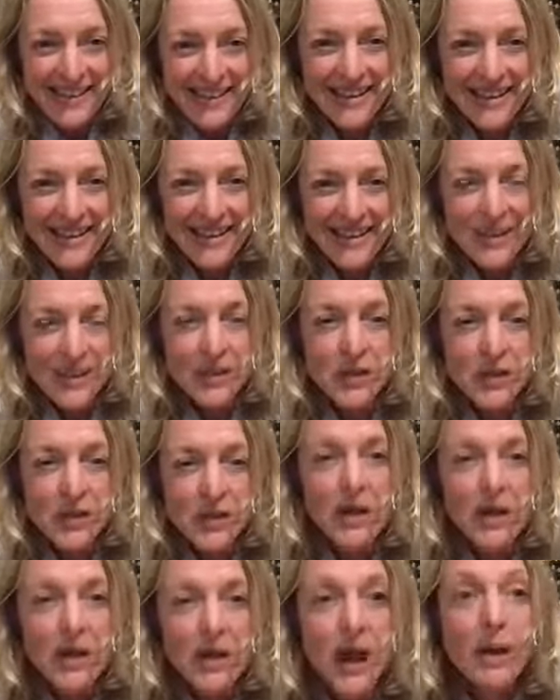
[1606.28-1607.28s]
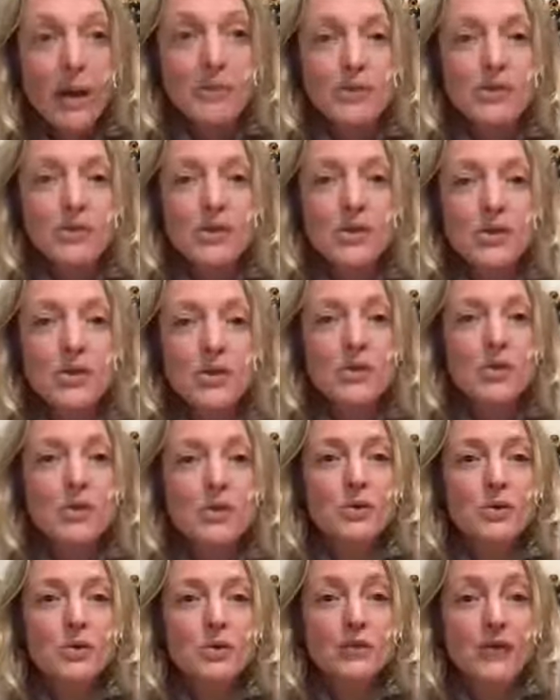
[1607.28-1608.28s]
So you're doing up to
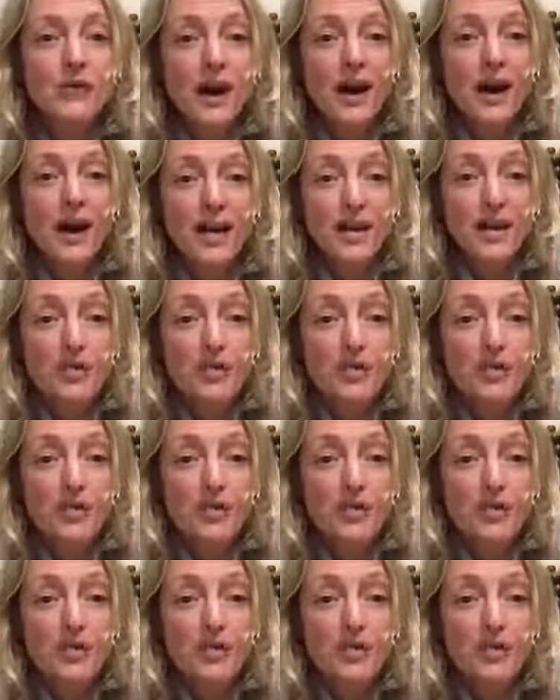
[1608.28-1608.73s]
5 breaths.